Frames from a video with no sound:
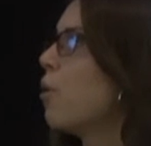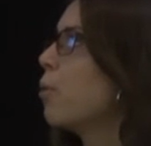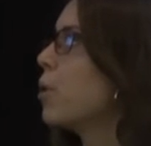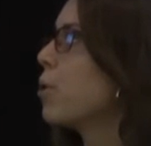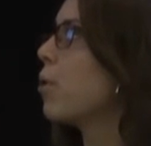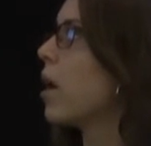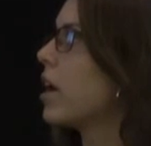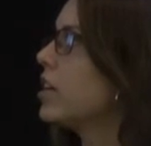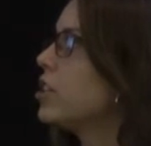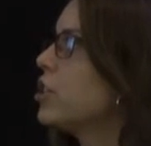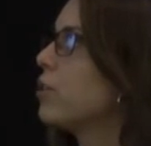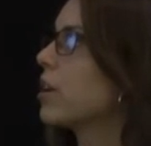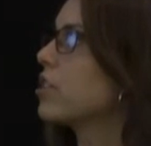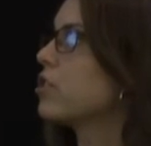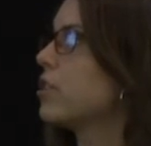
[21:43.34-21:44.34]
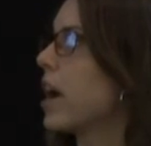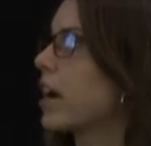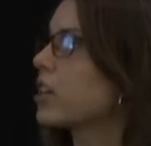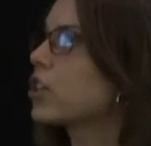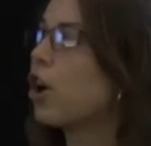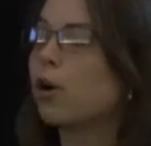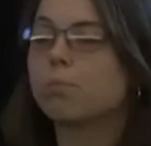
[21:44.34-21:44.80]
We wanted to
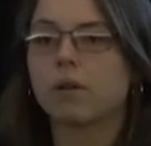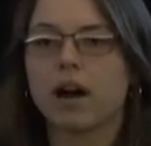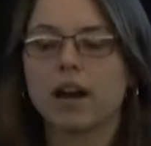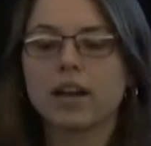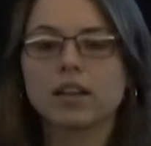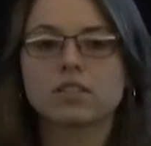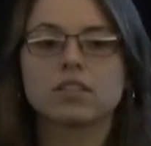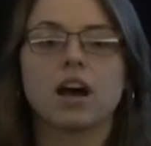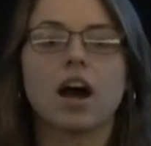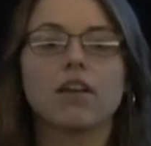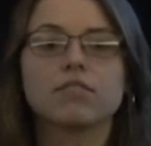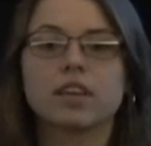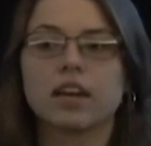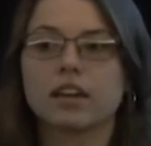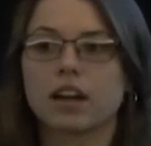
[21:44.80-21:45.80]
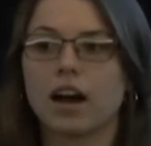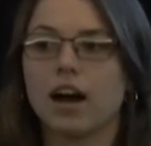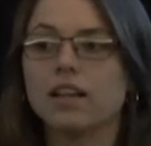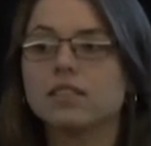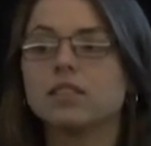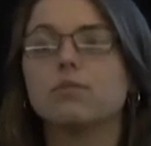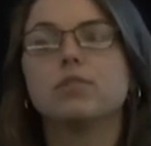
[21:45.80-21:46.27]
extract co-products to offset
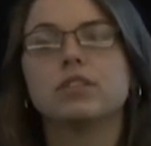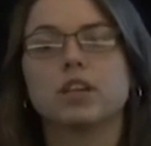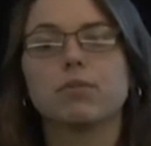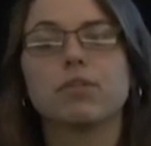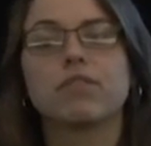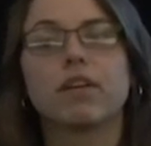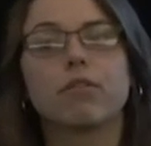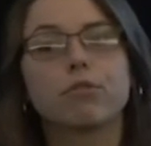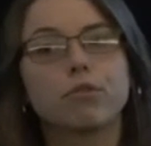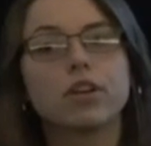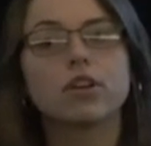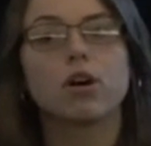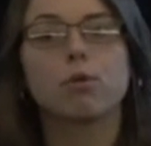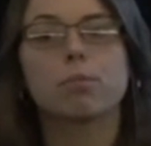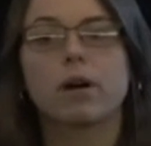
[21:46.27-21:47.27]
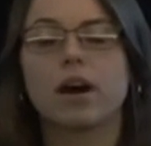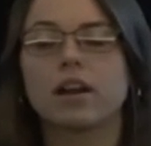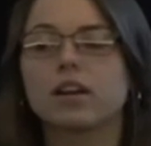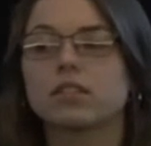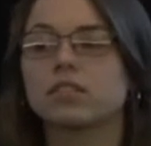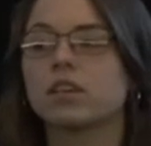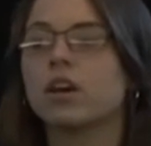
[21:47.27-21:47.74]
costs, and we did. We found 3
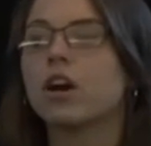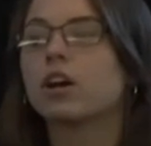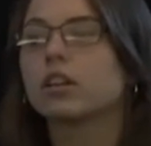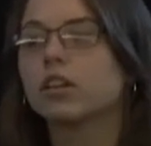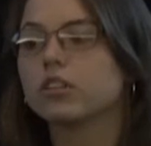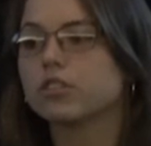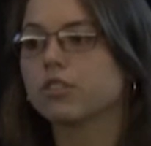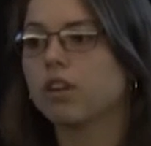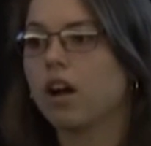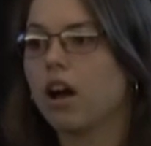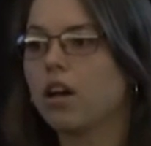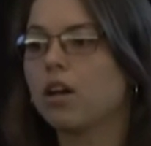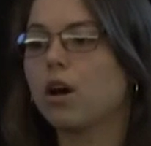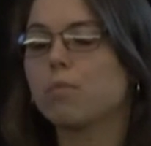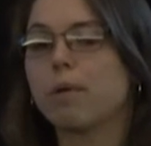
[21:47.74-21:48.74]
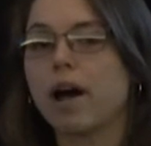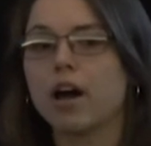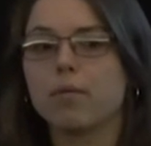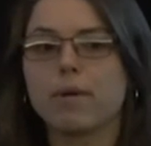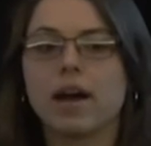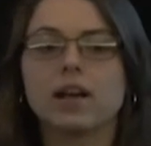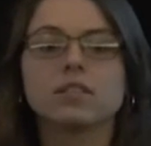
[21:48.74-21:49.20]
co-products: glycerol,
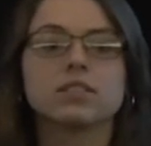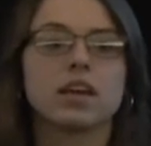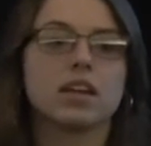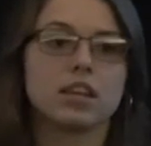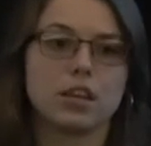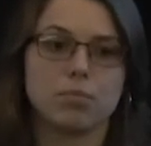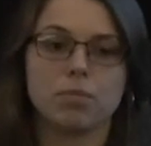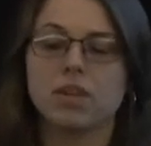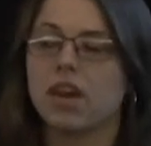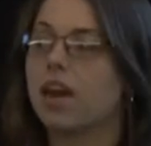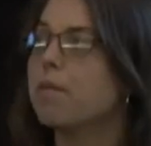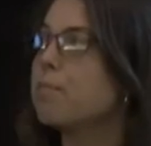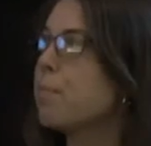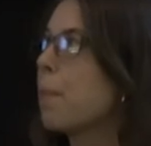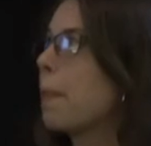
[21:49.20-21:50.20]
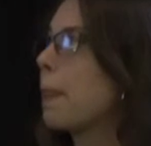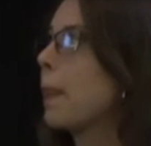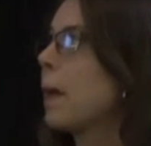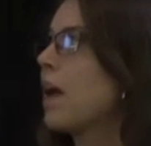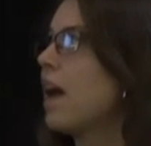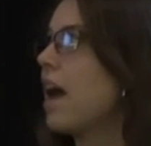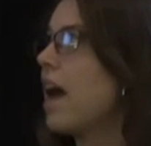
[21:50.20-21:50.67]
biomass, and EPA.
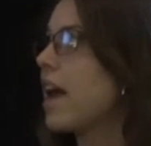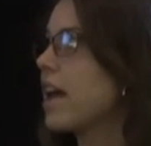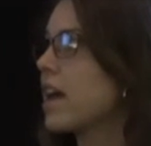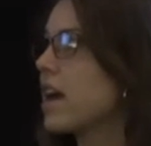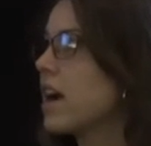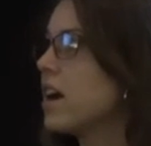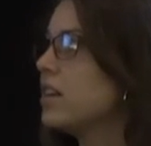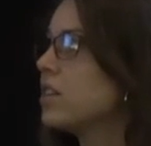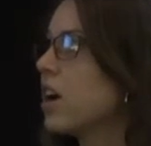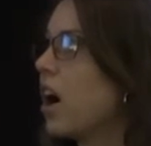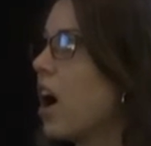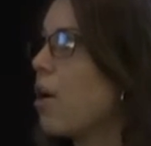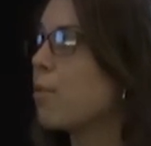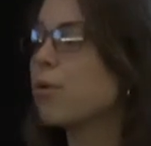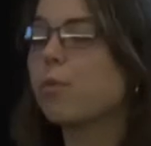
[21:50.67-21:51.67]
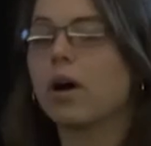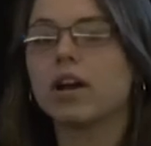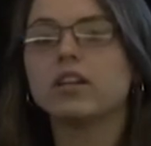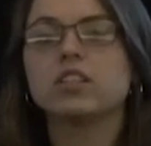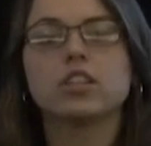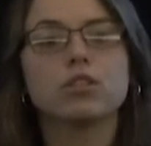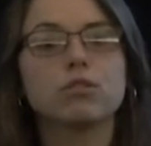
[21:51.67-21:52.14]
And we
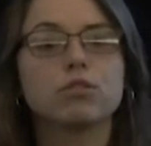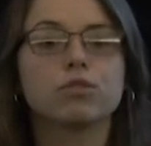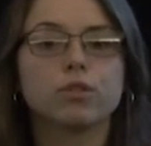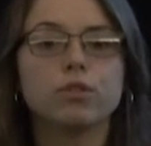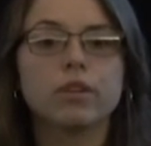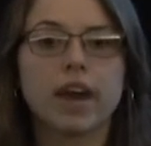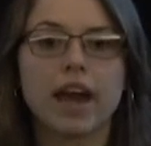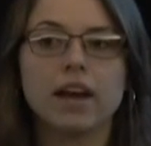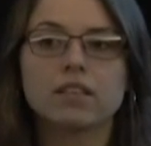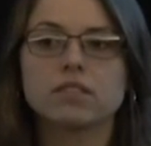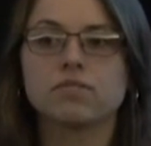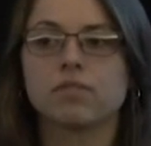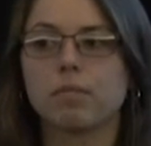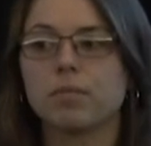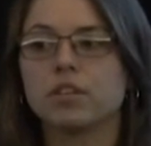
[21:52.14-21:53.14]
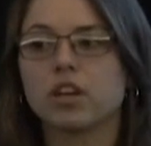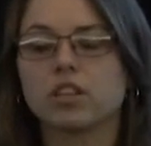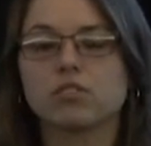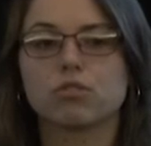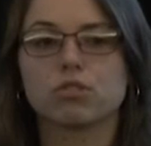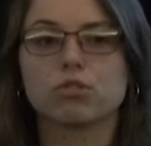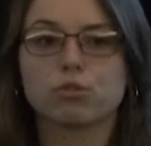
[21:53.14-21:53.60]
wanted to use flue gas from
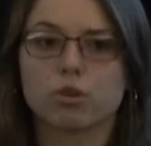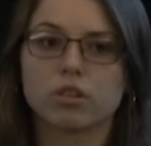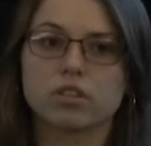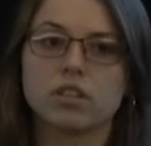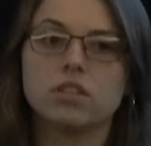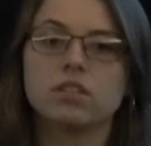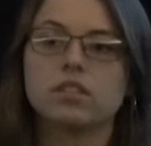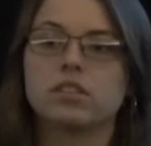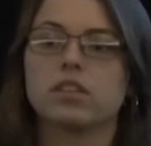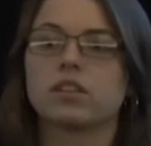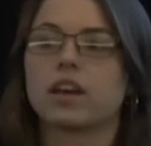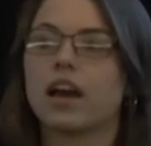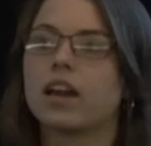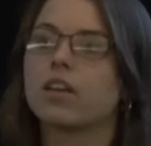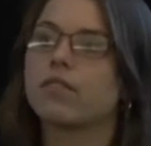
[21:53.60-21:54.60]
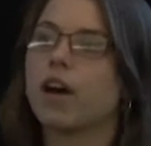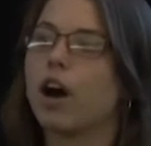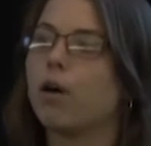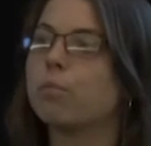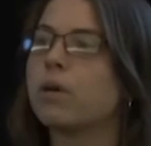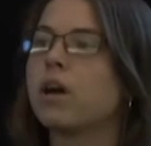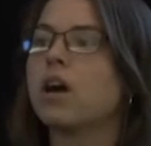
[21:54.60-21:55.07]
industrial sources to kind of
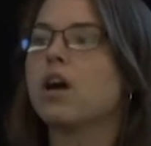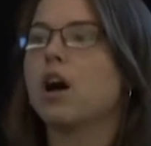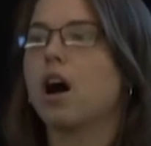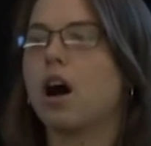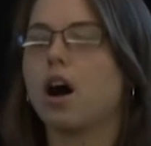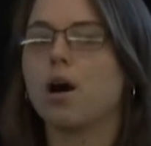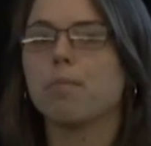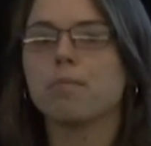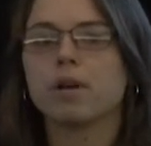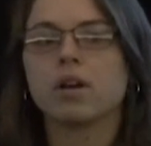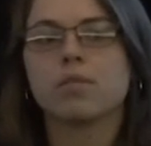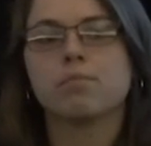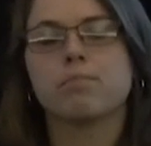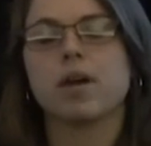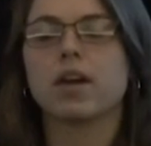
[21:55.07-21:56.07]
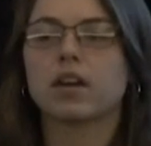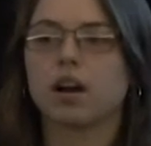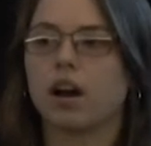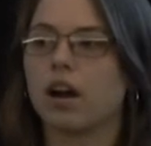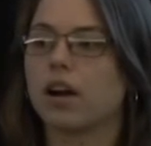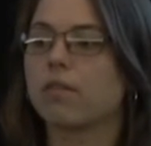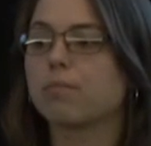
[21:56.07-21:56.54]
help make
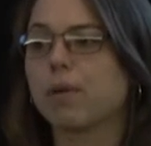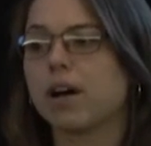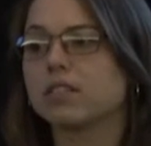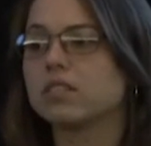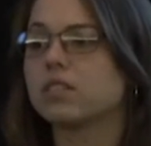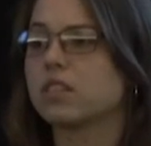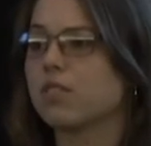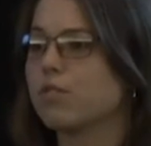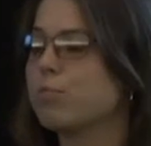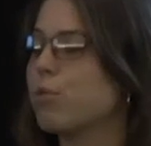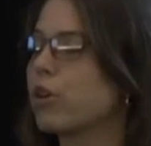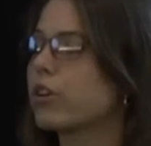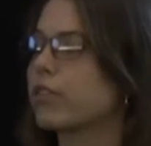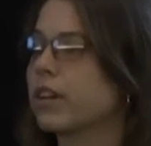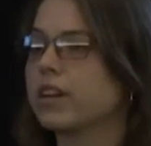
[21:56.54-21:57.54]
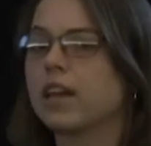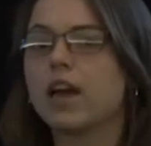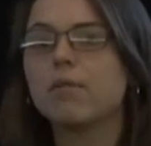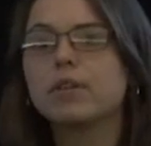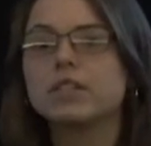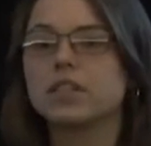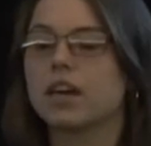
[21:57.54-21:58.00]
our process even more green,
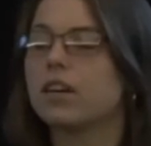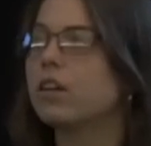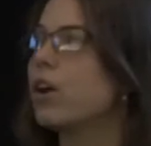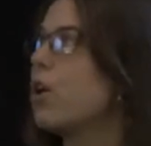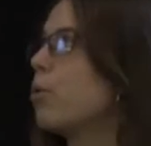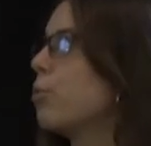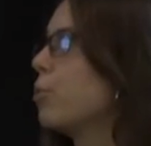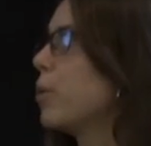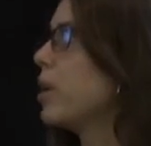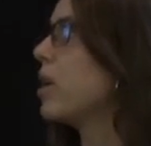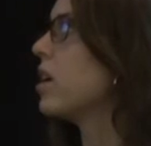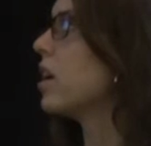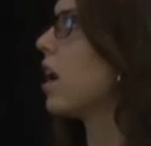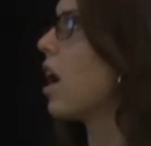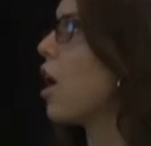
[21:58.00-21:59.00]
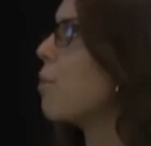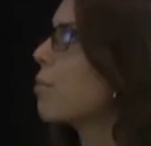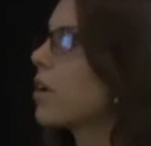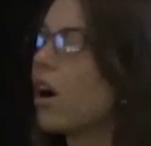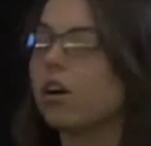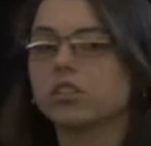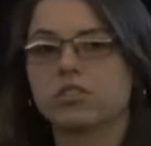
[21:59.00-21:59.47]
and we did. We
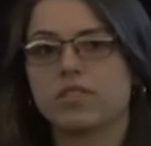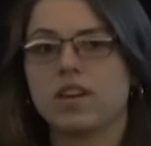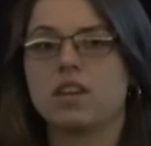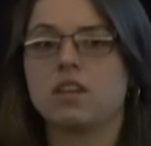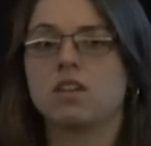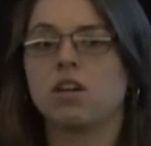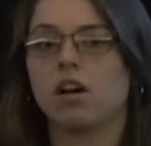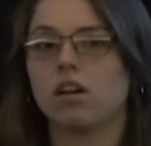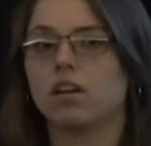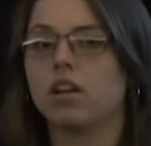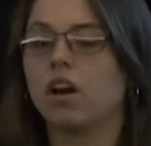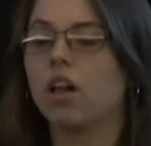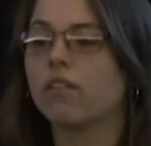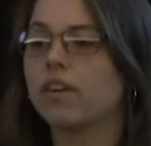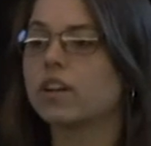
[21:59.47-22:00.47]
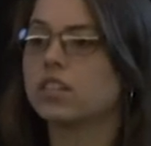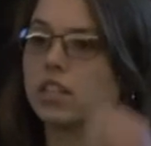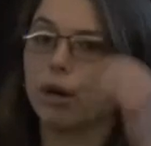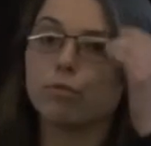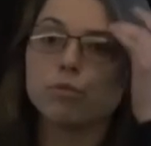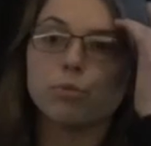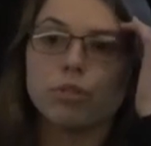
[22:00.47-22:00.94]
cultivated in all of our
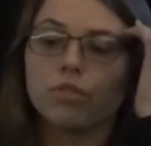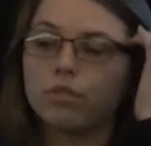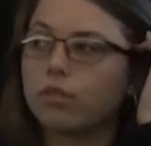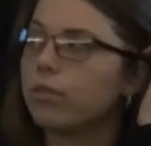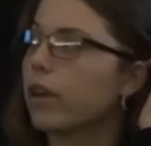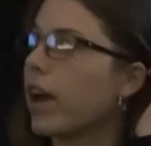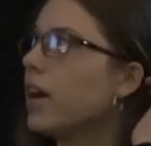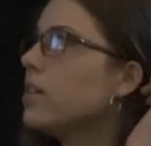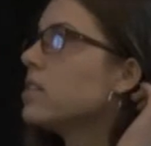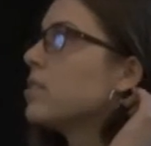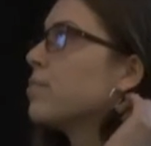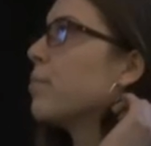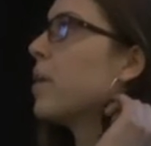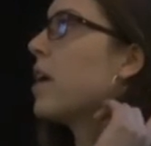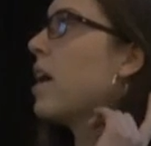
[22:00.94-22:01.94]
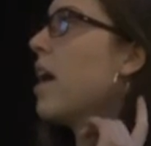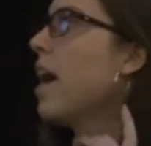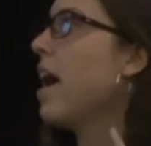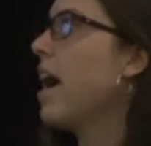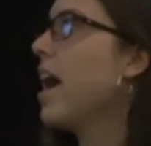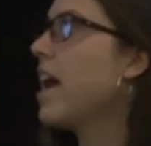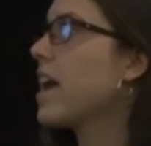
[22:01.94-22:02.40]
steps with flue gas.
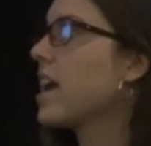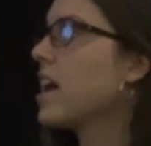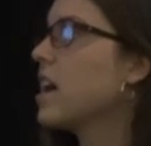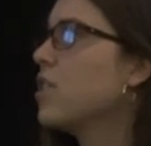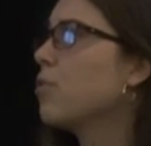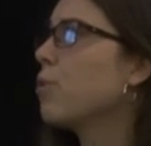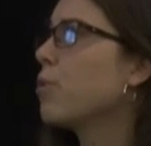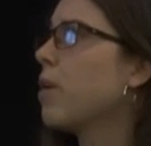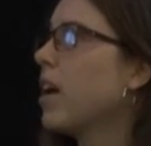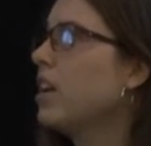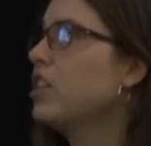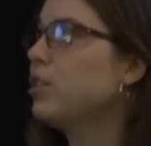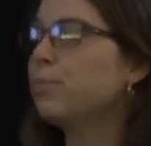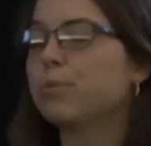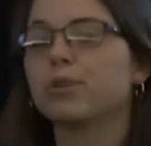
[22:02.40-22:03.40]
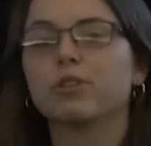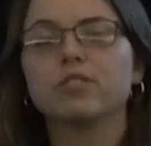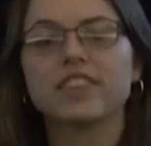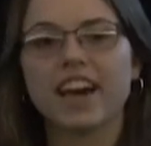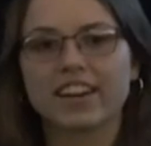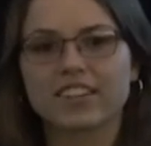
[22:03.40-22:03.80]
And we wanted to produce